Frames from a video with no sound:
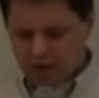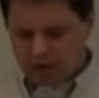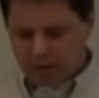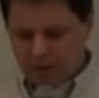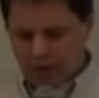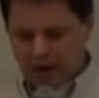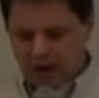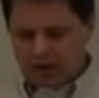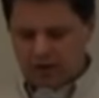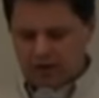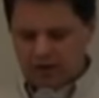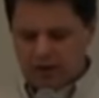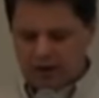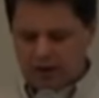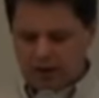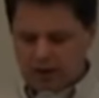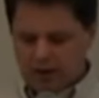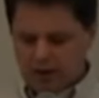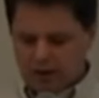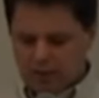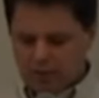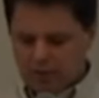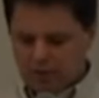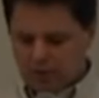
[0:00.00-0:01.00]
The
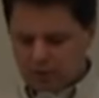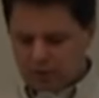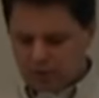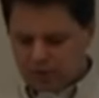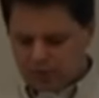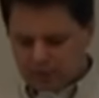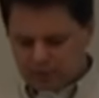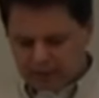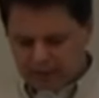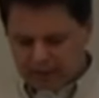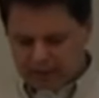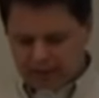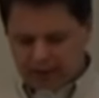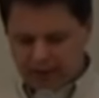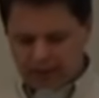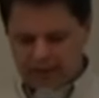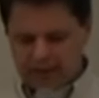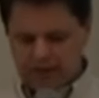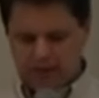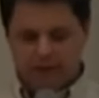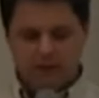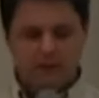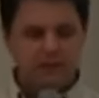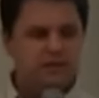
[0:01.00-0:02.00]
parallel between the
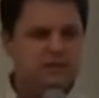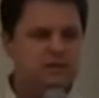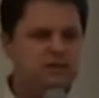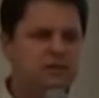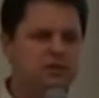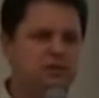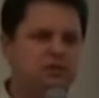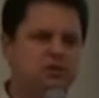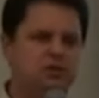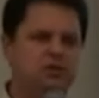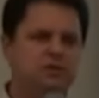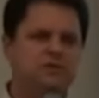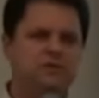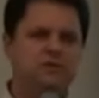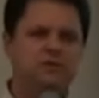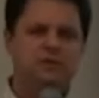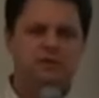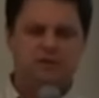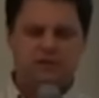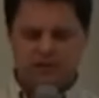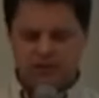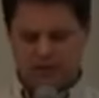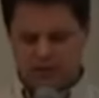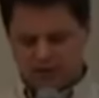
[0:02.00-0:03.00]
Maidan and the Sich of the
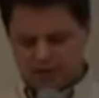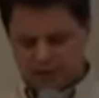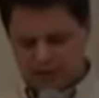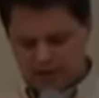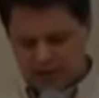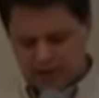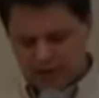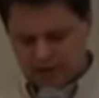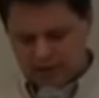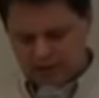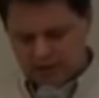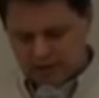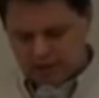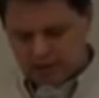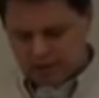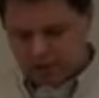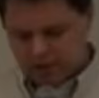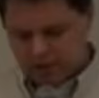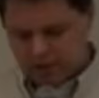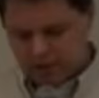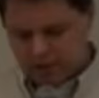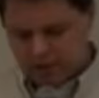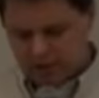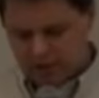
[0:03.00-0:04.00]
16th and 18th
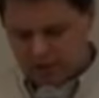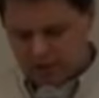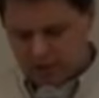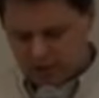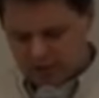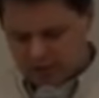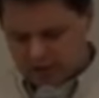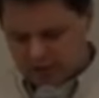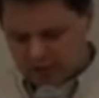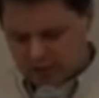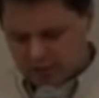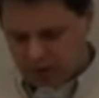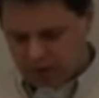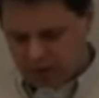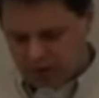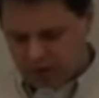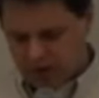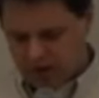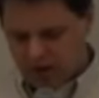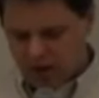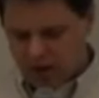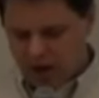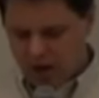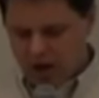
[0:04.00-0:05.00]
centuries, Cossack
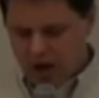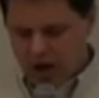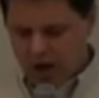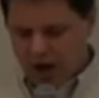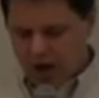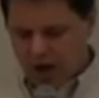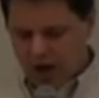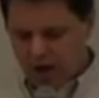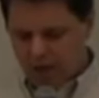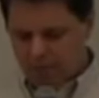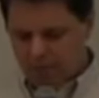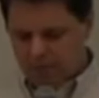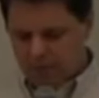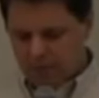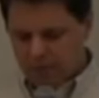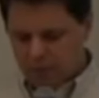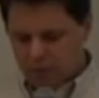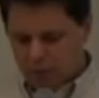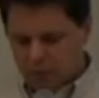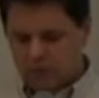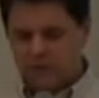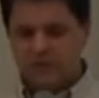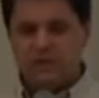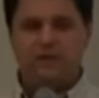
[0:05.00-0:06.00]
period, um,
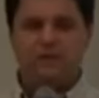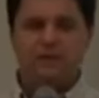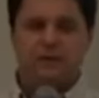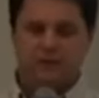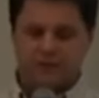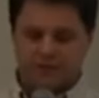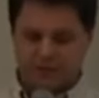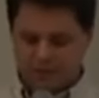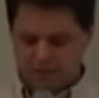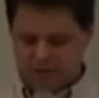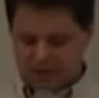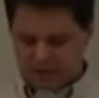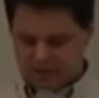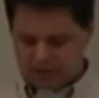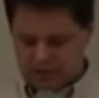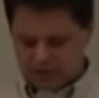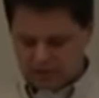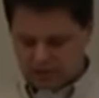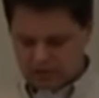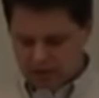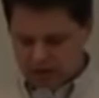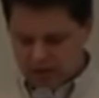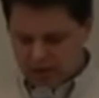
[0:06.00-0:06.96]
was difficult to miss.